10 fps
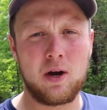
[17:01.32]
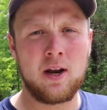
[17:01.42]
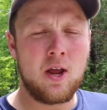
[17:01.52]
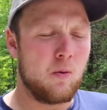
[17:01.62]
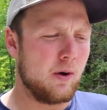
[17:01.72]
want.
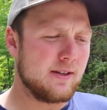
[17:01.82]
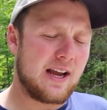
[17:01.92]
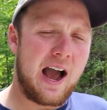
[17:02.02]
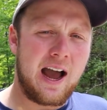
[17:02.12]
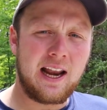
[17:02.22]
When it's a
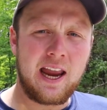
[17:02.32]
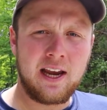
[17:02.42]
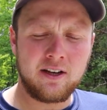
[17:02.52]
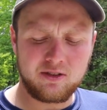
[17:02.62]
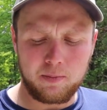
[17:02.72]
hot
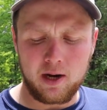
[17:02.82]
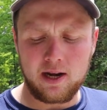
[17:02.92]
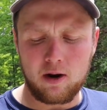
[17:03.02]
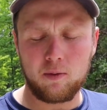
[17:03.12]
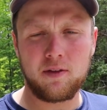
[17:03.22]
8-inch bite,
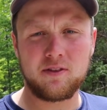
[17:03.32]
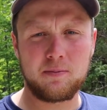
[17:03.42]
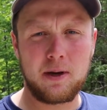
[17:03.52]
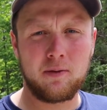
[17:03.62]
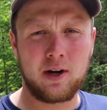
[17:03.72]
I'll run this
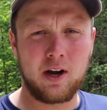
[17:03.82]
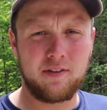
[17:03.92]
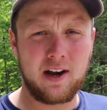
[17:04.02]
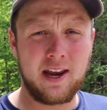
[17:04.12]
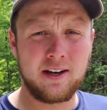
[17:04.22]
meat rig
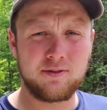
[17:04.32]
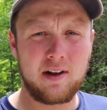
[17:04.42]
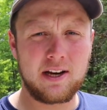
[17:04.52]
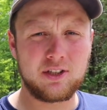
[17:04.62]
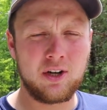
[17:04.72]
off an 8-inch
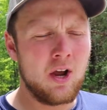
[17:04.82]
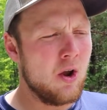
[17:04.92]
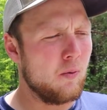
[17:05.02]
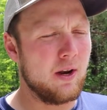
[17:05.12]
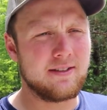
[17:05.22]
flasher.
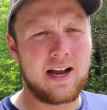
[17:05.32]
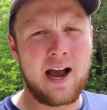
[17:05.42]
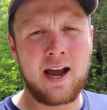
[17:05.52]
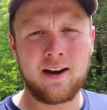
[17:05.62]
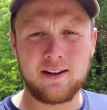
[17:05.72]
When it's a
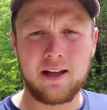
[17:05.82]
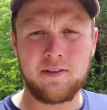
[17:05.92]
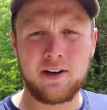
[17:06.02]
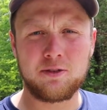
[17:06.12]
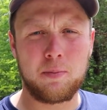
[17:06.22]
hot
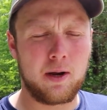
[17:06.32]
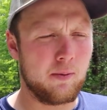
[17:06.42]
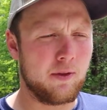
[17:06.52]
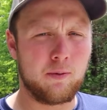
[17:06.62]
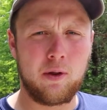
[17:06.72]
11-inch bite,
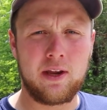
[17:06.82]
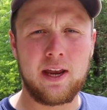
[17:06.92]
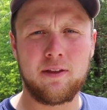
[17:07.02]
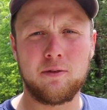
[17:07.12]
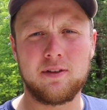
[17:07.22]
when they're really
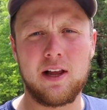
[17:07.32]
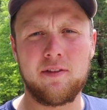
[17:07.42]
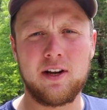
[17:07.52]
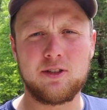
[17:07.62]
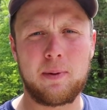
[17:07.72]
hitting those
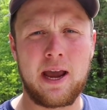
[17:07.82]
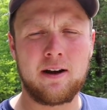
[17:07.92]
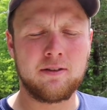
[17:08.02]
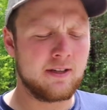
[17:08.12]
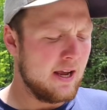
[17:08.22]
11-inch
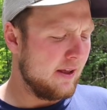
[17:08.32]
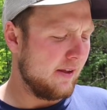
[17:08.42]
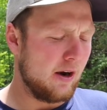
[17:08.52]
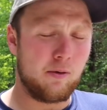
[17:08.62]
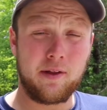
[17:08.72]
paddles,
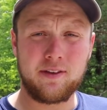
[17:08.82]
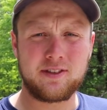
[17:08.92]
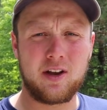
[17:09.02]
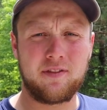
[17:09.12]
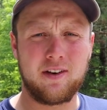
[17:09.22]
then I'll run
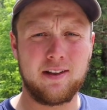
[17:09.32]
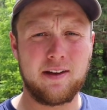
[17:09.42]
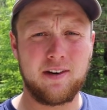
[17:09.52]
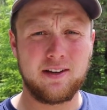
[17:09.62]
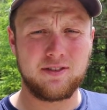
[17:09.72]
this off an
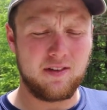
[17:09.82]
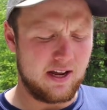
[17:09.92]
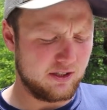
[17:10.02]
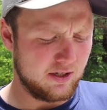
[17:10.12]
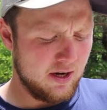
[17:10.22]
11-inch
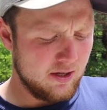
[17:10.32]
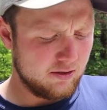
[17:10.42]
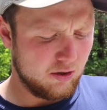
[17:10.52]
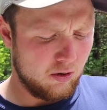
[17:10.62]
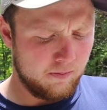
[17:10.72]
flasher.
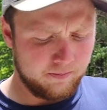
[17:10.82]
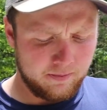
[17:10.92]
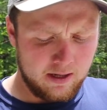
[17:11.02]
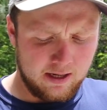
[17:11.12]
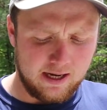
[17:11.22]
So,
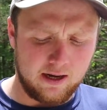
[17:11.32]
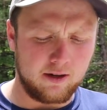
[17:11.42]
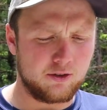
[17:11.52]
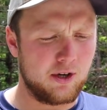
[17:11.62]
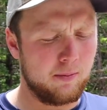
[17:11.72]
got
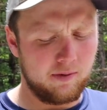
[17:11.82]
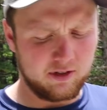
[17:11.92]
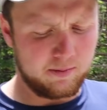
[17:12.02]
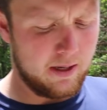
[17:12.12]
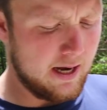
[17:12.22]
our
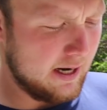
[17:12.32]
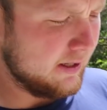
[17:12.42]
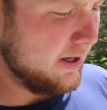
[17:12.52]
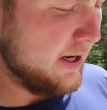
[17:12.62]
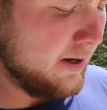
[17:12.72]
Dreamweaver spin
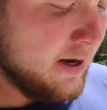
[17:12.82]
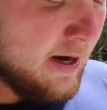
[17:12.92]
doctor here.